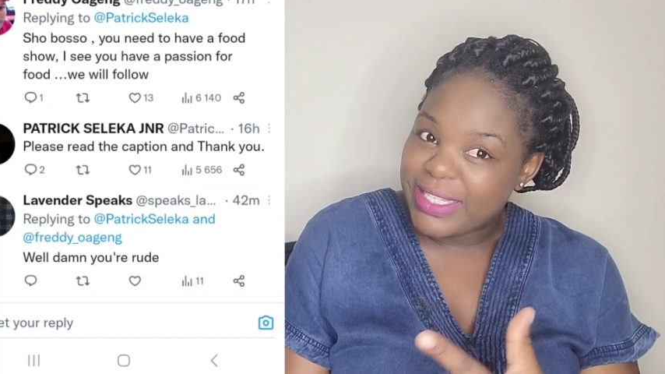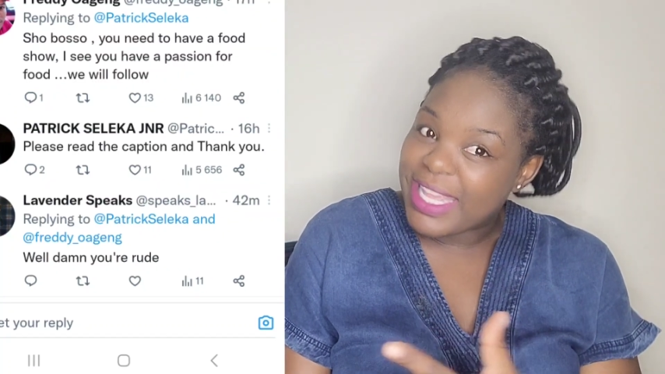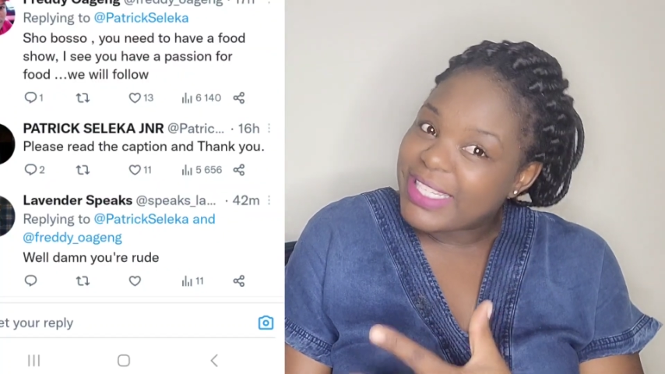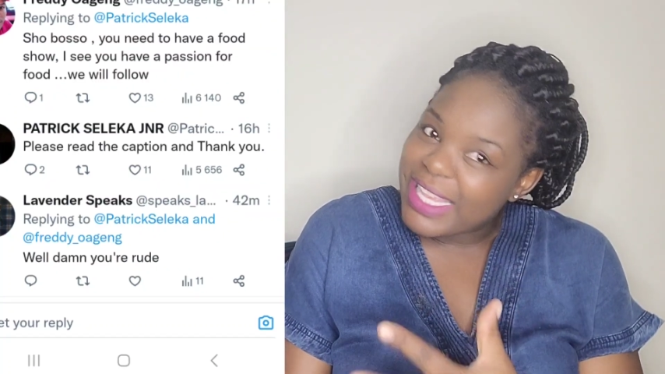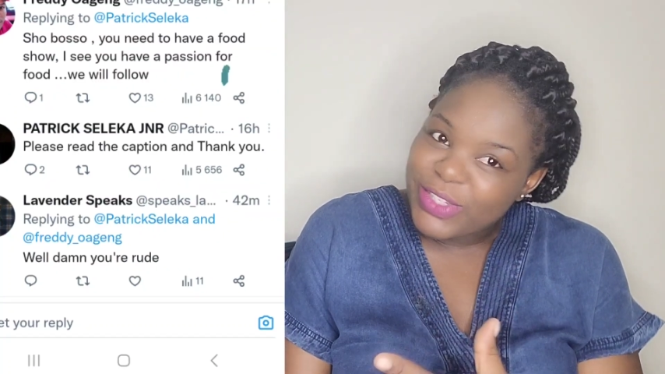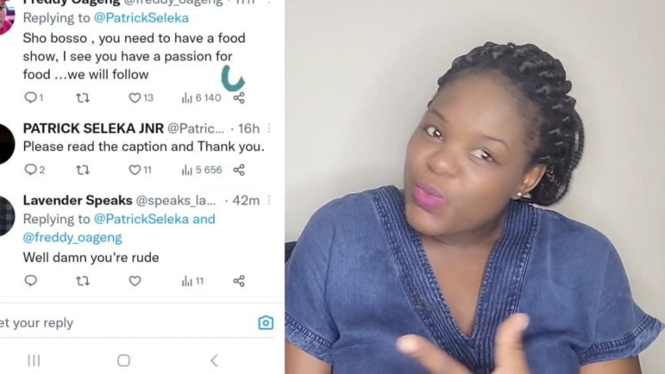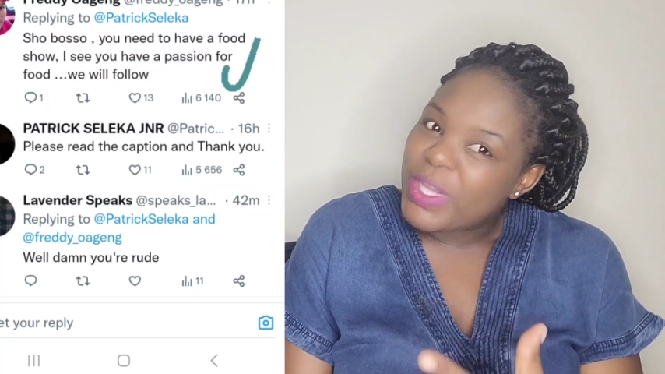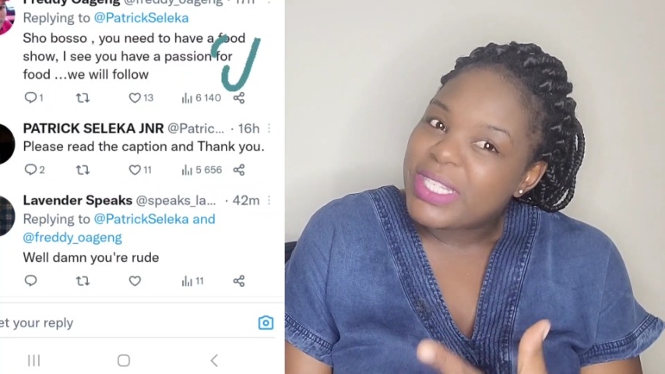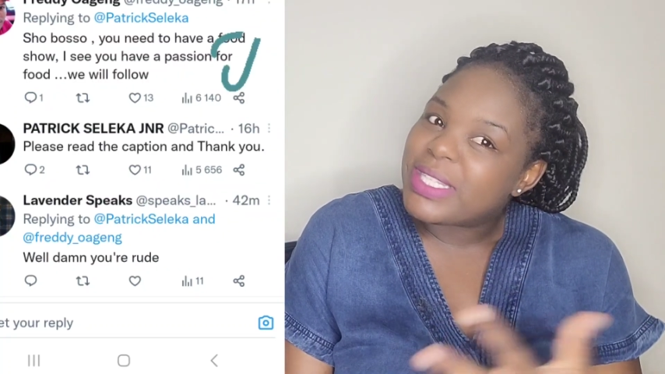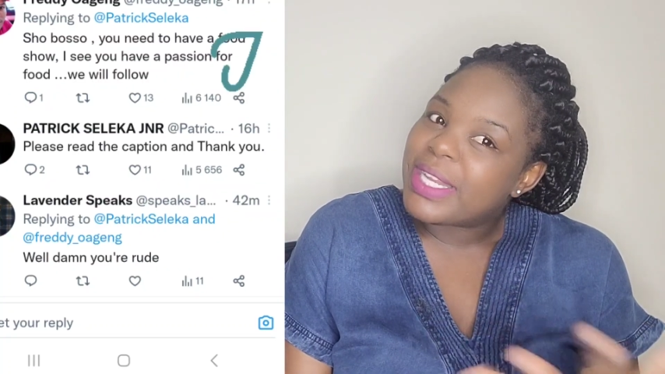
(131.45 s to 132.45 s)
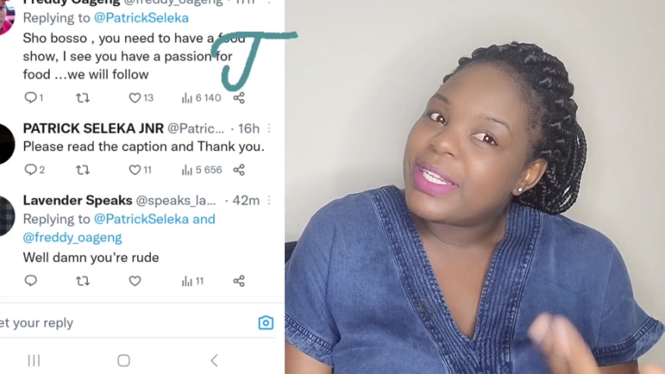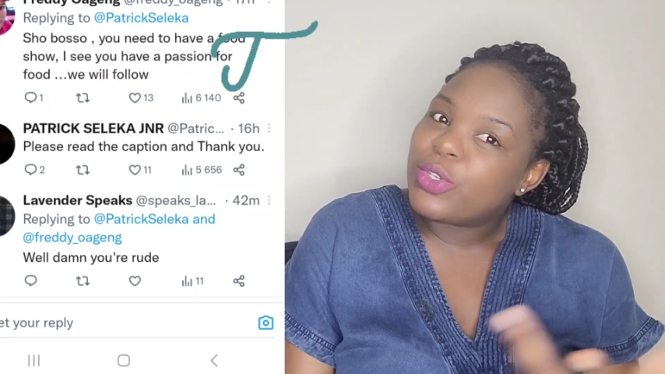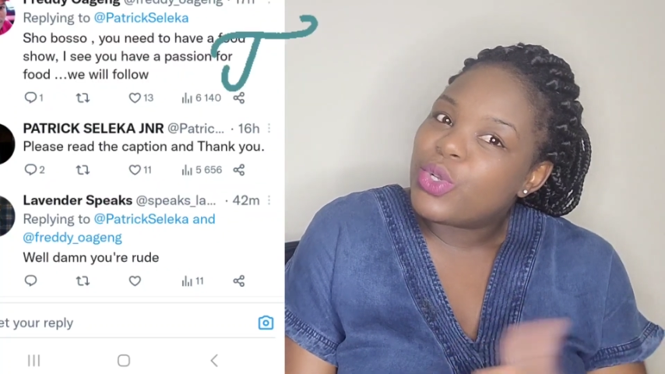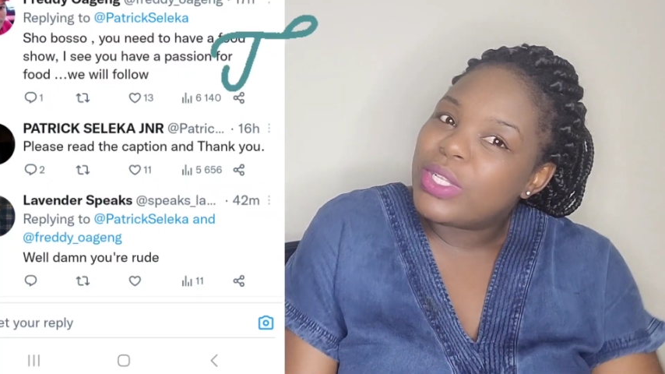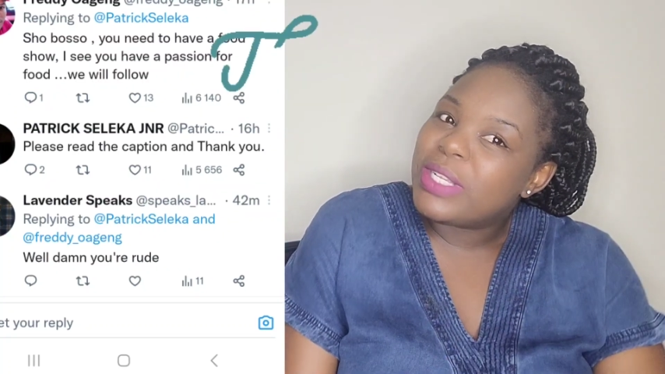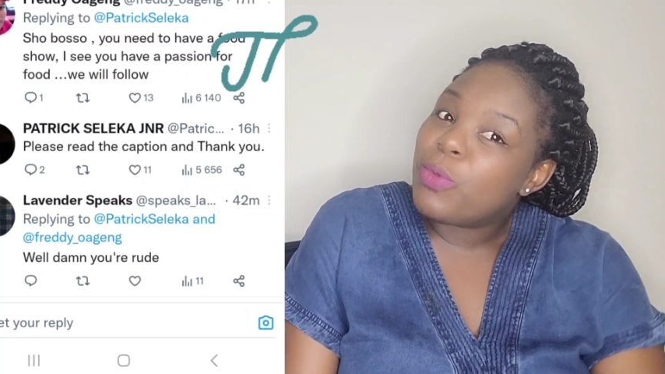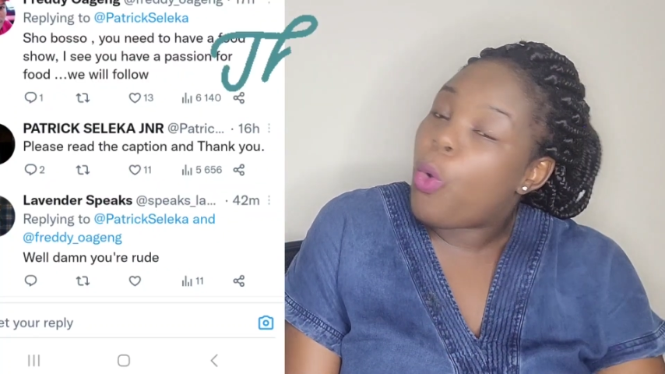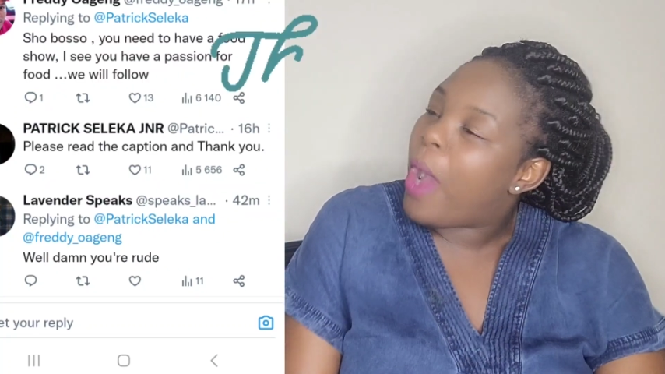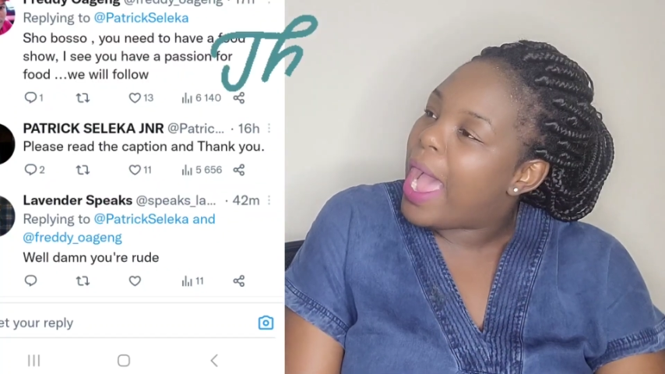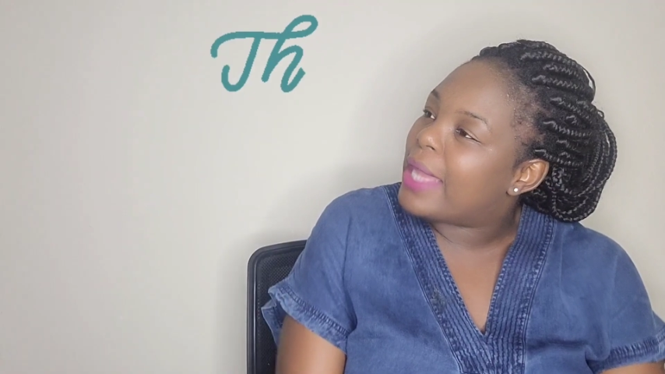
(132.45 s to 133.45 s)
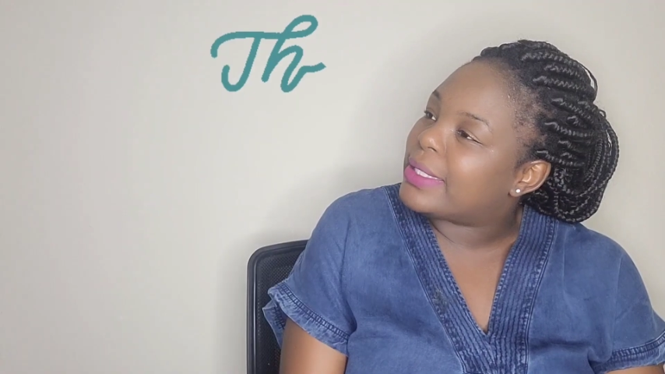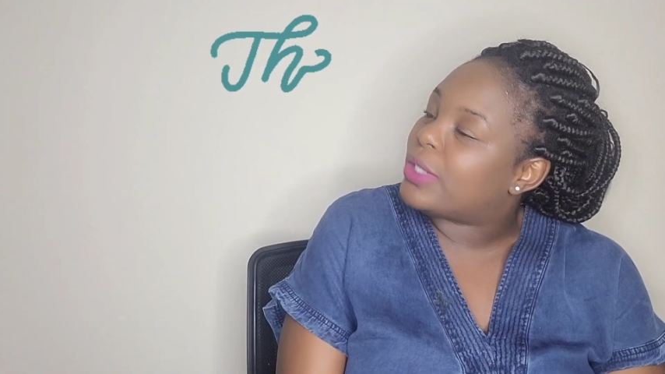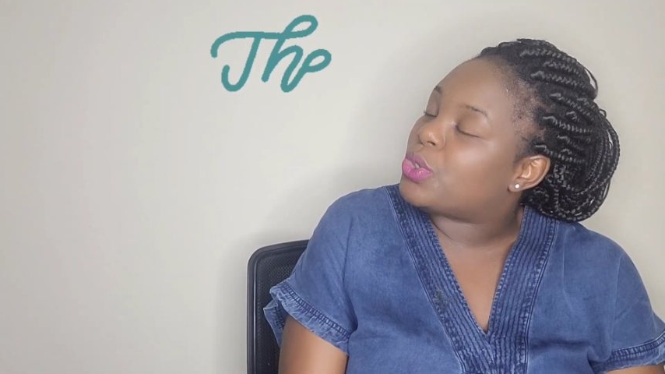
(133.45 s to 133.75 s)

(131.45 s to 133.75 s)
they just went straight and told him, a